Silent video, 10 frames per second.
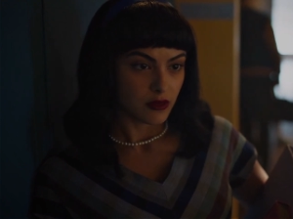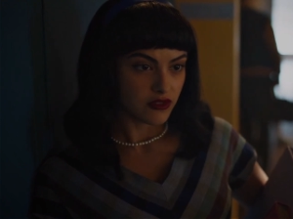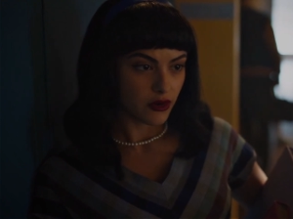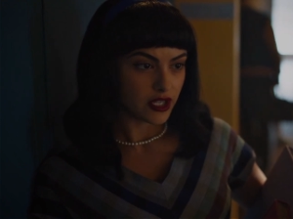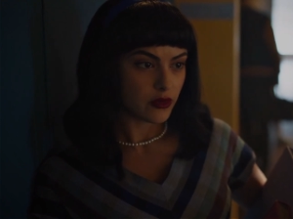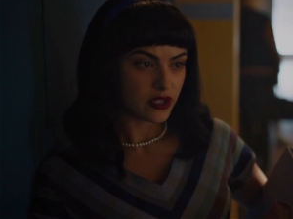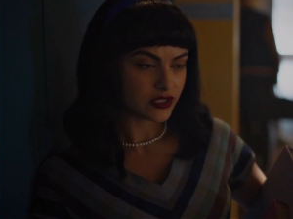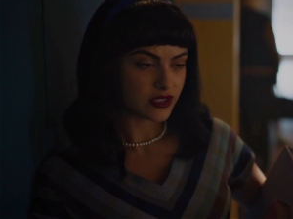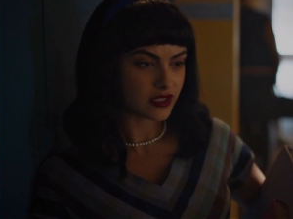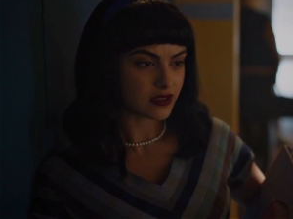before
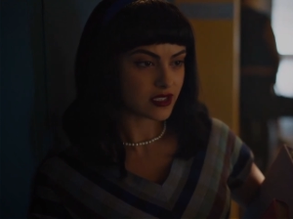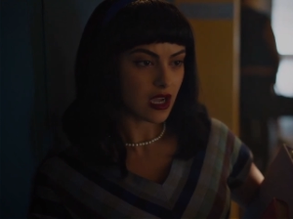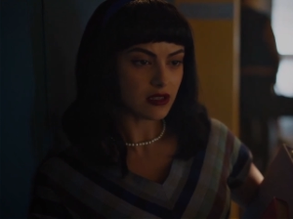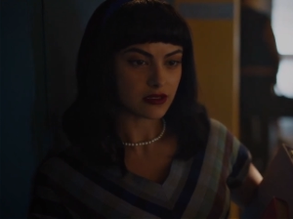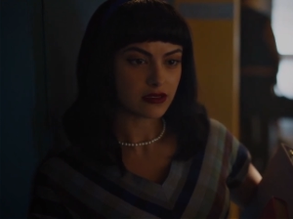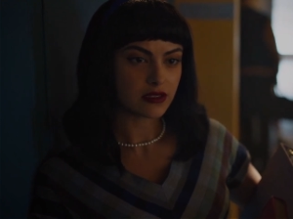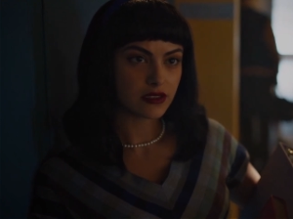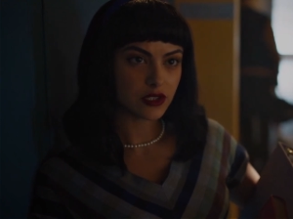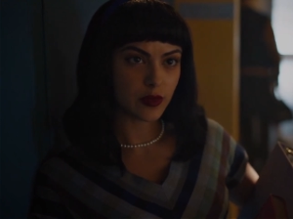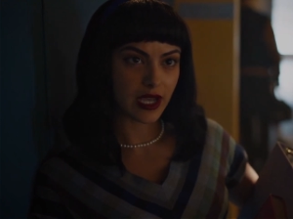anyone's stung
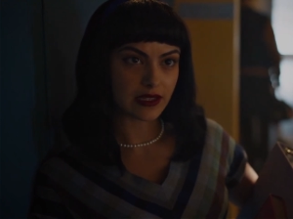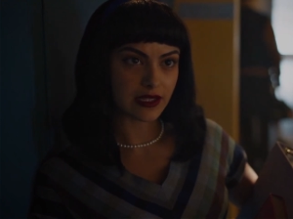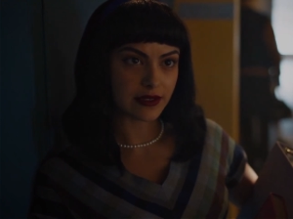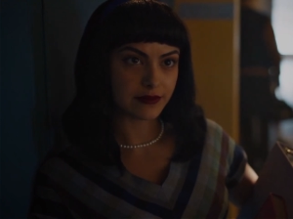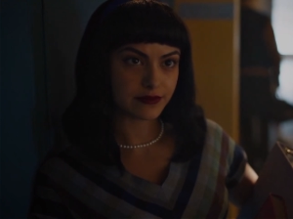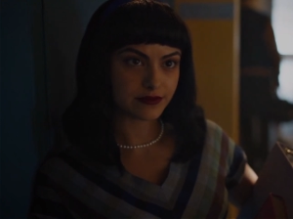too badly.